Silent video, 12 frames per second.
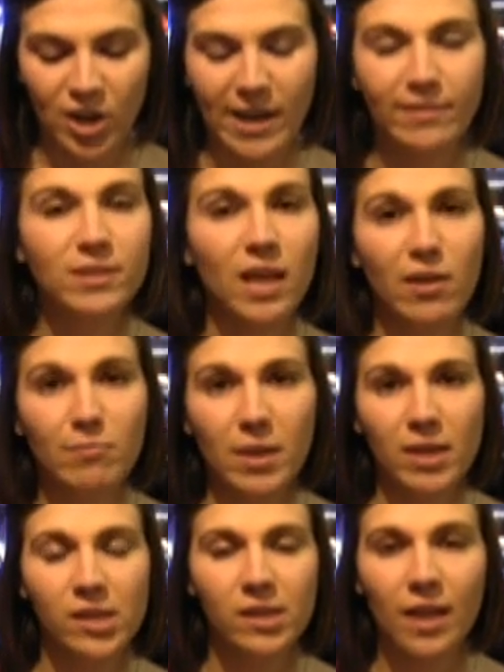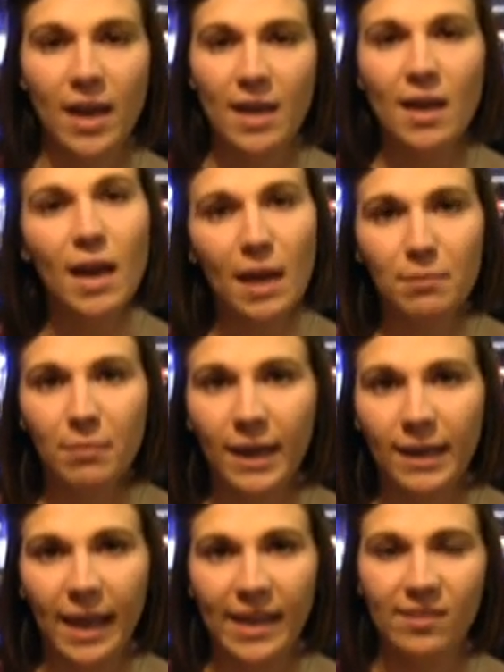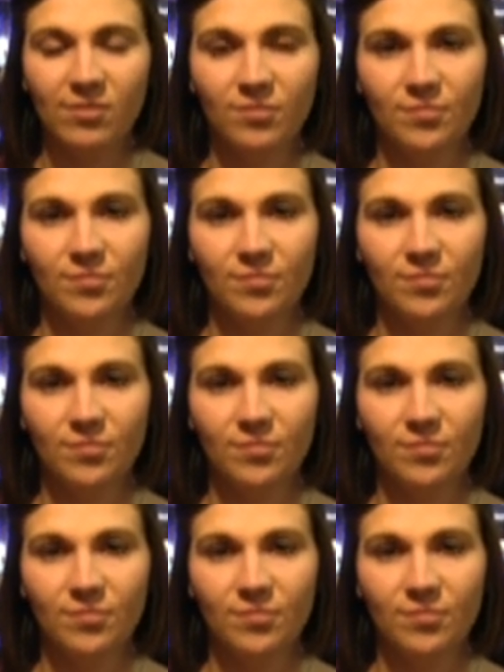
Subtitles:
drafts of Miller Lite and Bud Light.